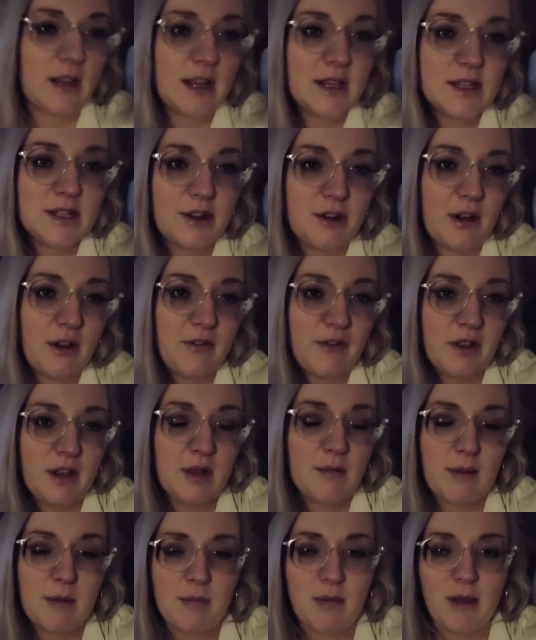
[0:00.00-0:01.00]
considering I feel
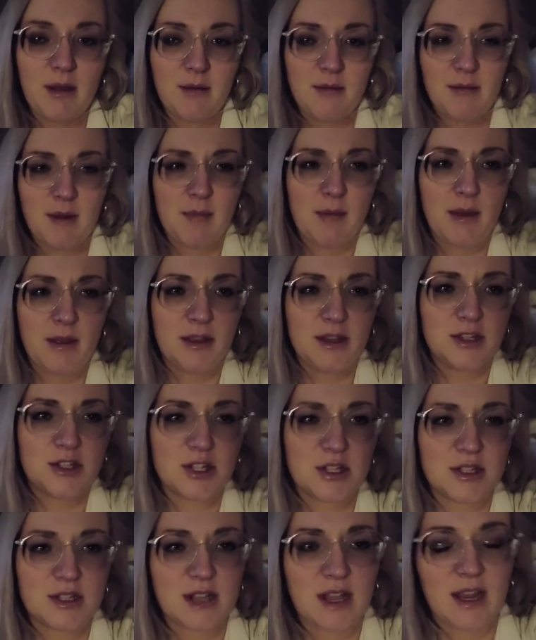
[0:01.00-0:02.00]
like my
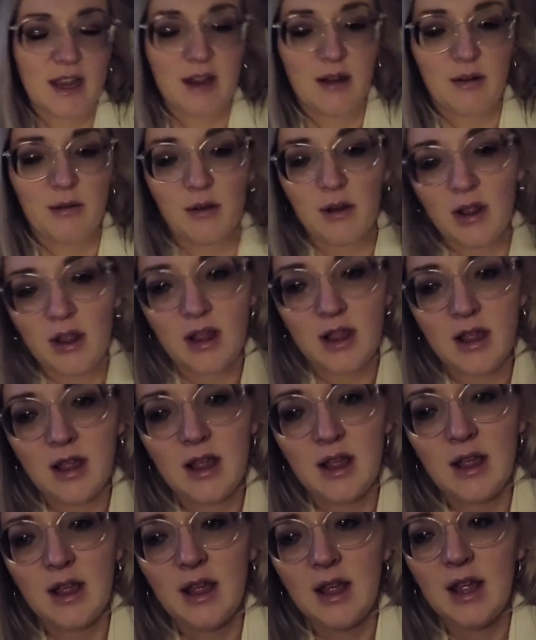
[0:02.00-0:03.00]
belly's just like in
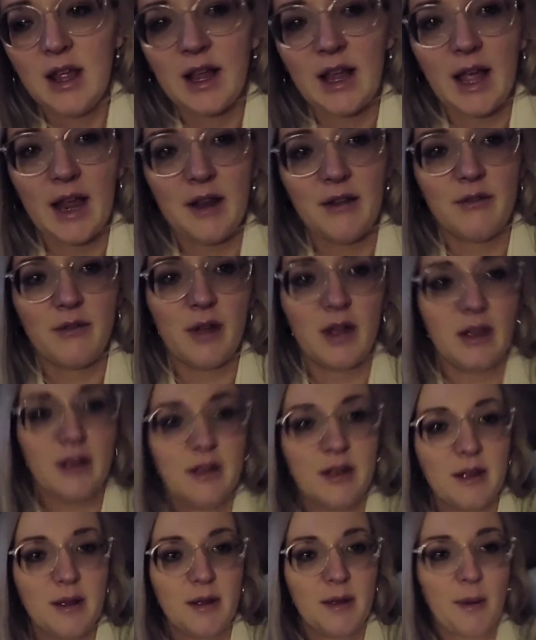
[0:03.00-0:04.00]
kind of a
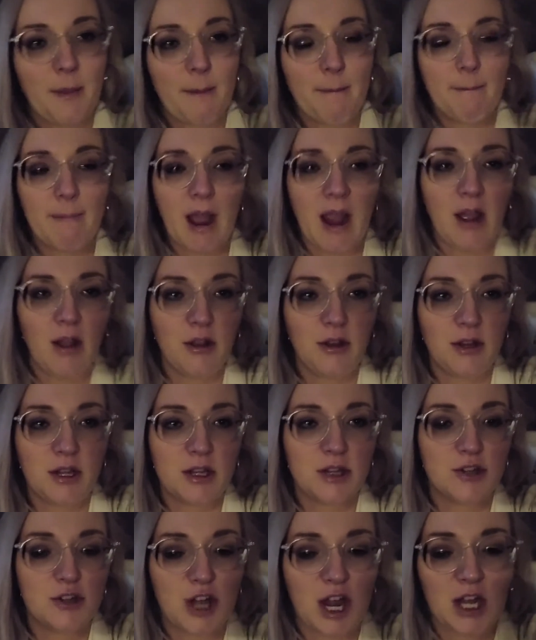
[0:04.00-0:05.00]
mild
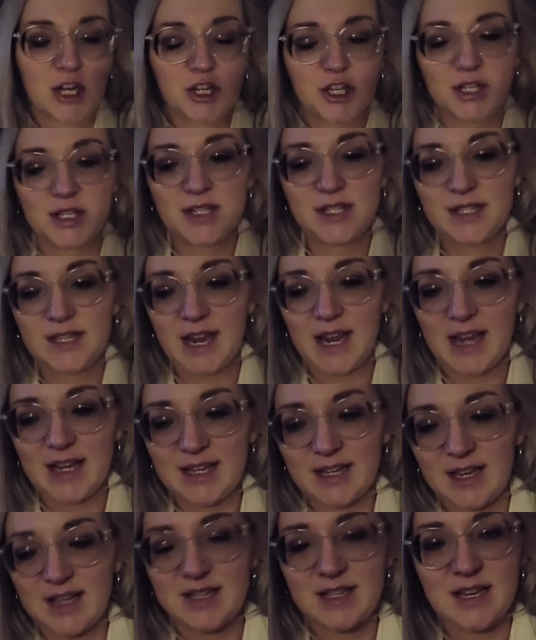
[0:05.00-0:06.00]
contraction
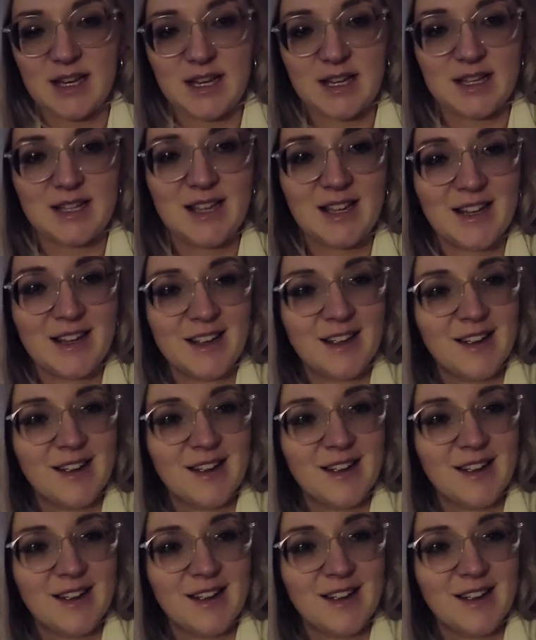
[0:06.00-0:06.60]
state as it is.